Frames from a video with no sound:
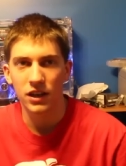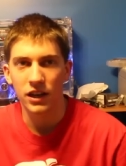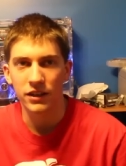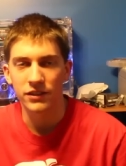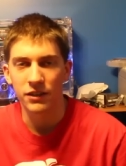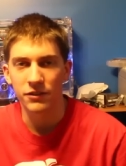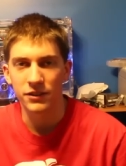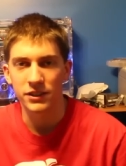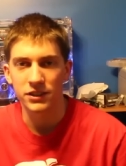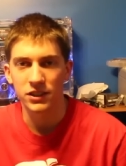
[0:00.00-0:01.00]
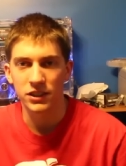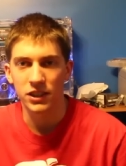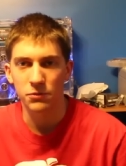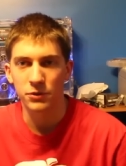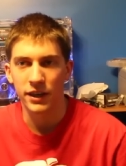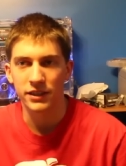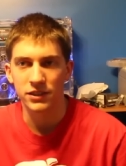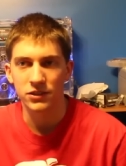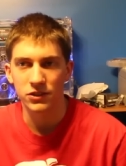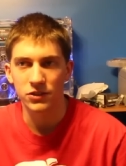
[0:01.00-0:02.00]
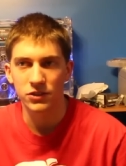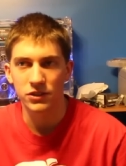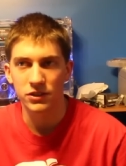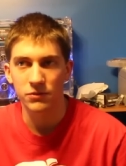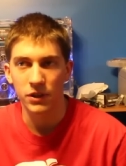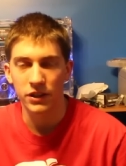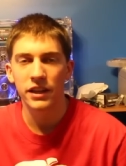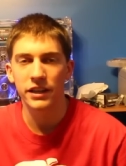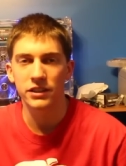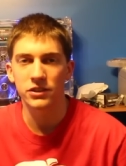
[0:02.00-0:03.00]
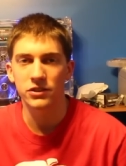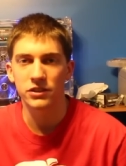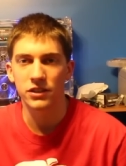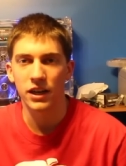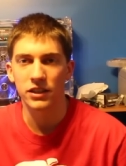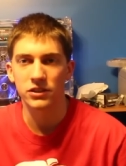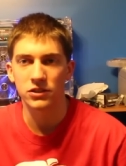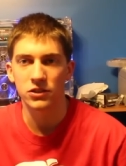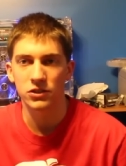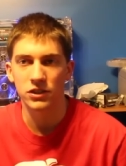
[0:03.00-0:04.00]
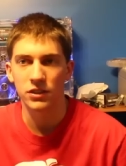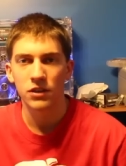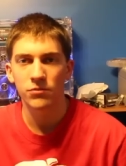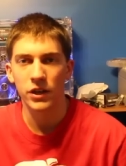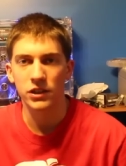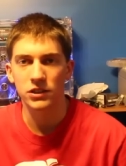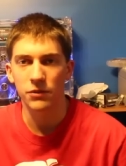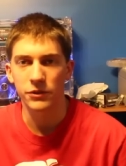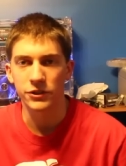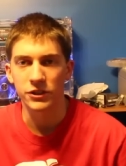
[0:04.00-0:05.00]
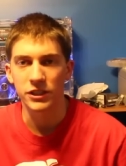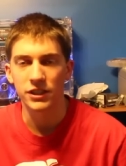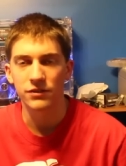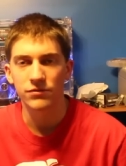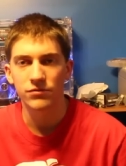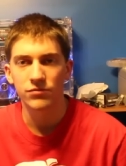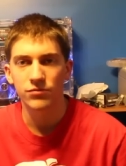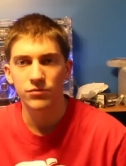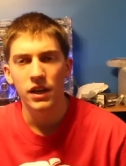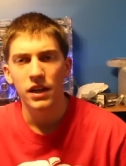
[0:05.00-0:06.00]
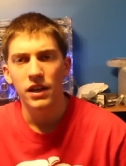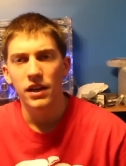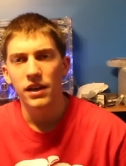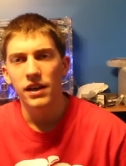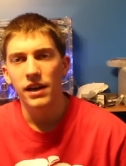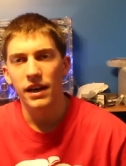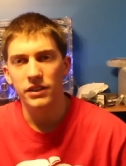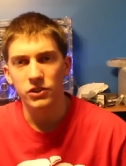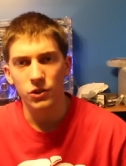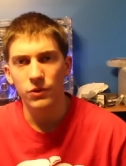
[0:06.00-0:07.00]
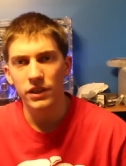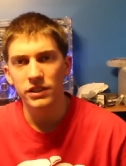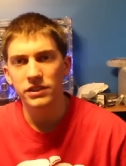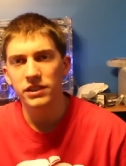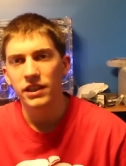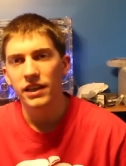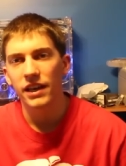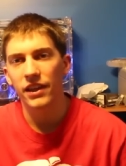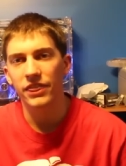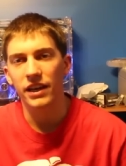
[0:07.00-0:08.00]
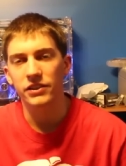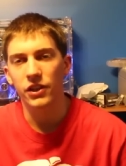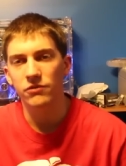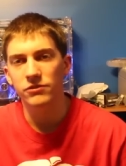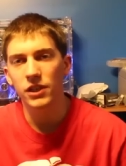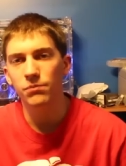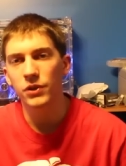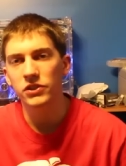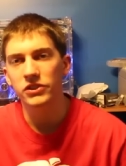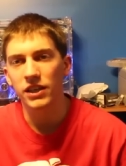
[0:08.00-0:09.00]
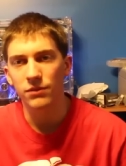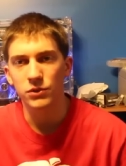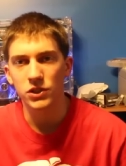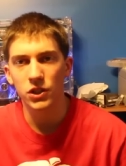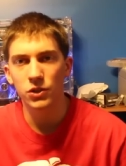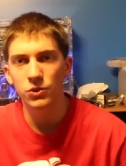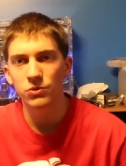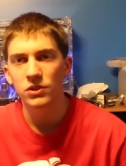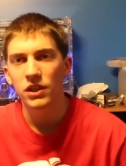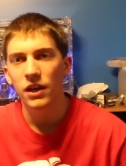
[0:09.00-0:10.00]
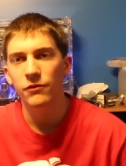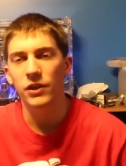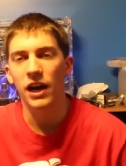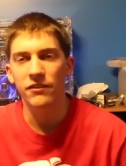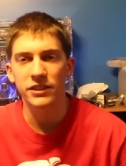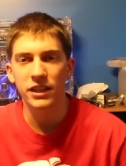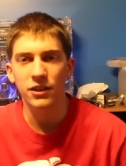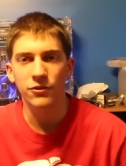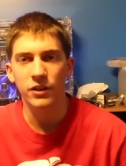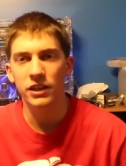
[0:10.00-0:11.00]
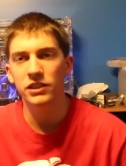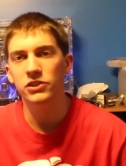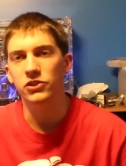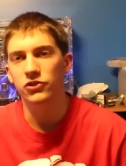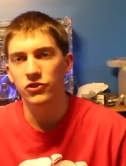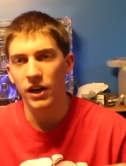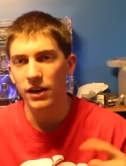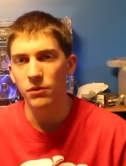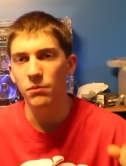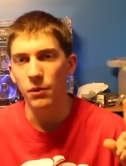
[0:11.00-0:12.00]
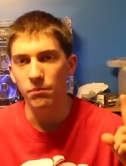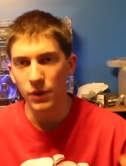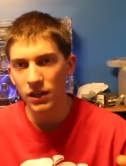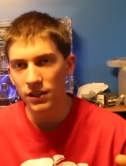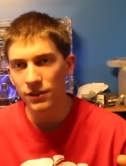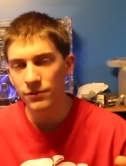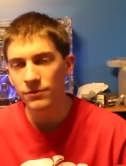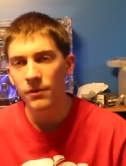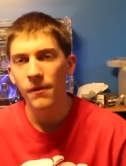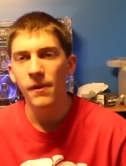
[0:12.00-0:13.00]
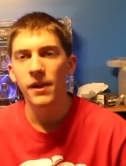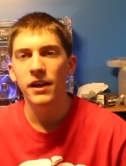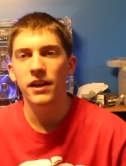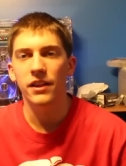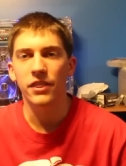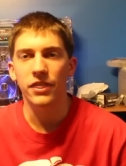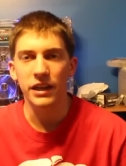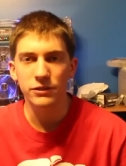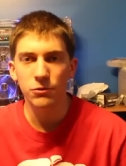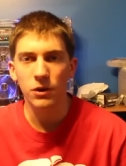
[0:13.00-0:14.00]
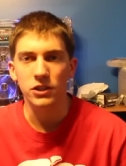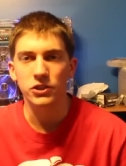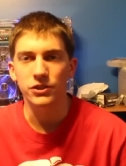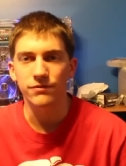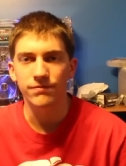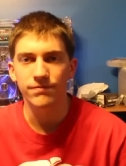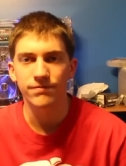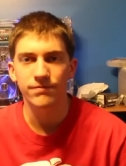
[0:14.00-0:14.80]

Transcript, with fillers: I never really saw any other practical use that they could use to actually use in medical imagery. As always, hit that thumbs up button down below. If you haven't yet already, subscribe up above. And thanks for watching.